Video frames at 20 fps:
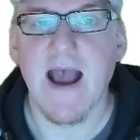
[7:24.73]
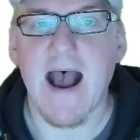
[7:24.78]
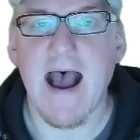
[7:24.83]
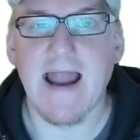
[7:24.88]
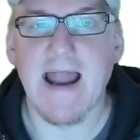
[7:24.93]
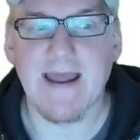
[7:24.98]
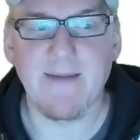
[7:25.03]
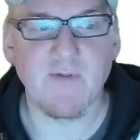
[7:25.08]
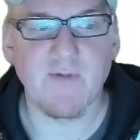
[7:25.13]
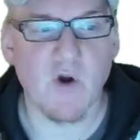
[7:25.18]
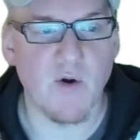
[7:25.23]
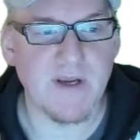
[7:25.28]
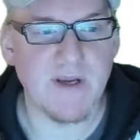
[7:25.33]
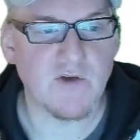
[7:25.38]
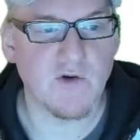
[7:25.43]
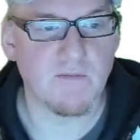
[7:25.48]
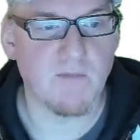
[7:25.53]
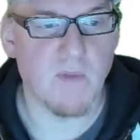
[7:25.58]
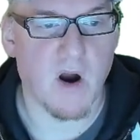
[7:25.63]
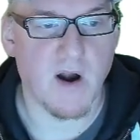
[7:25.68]
and I'm going
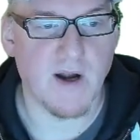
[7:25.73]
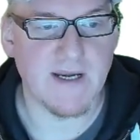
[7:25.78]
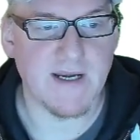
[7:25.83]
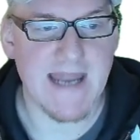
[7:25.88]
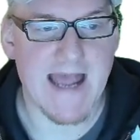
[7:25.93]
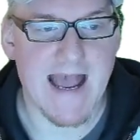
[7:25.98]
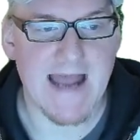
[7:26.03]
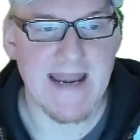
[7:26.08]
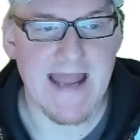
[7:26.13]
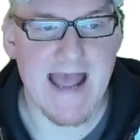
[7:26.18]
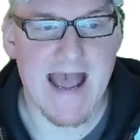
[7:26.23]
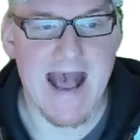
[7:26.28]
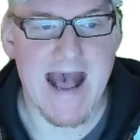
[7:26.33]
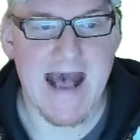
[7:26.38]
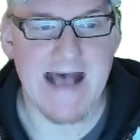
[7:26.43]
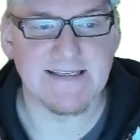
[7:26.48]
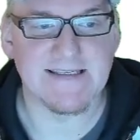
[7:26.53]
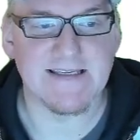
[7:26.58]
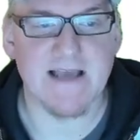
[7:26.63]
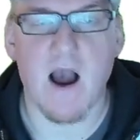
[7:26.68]
to mark that
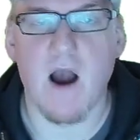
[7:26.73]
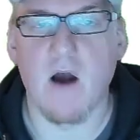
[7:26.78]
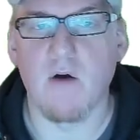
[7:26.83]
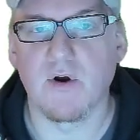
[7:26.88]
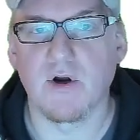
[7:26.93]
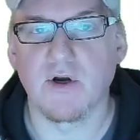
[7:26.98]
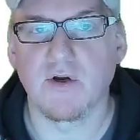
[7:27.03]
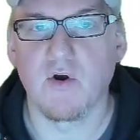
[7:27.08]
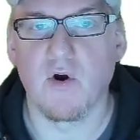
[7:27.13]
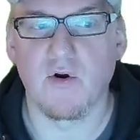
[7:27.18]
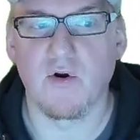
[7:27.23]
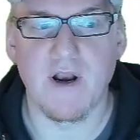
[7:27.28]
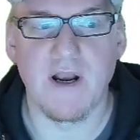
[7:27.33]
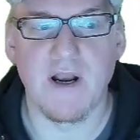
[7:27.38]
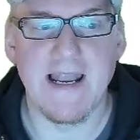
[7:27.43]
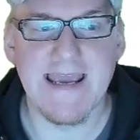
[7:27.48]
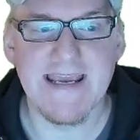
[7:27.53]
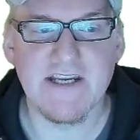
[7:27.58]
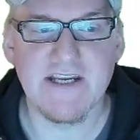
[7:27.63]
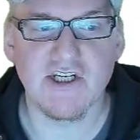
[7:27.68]
as our
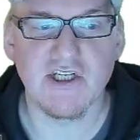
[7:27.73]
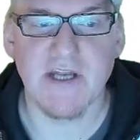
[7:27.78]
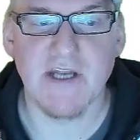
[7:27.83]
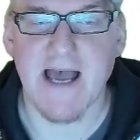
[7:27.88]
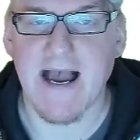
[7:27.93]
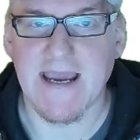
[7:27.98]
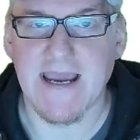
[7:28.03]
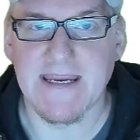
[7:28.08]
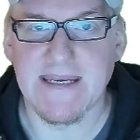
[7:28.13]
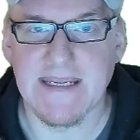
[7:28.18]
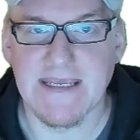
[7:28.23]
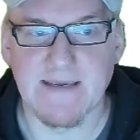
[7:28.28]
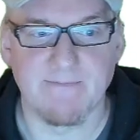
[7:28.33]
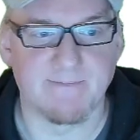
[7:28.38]
correlation ID.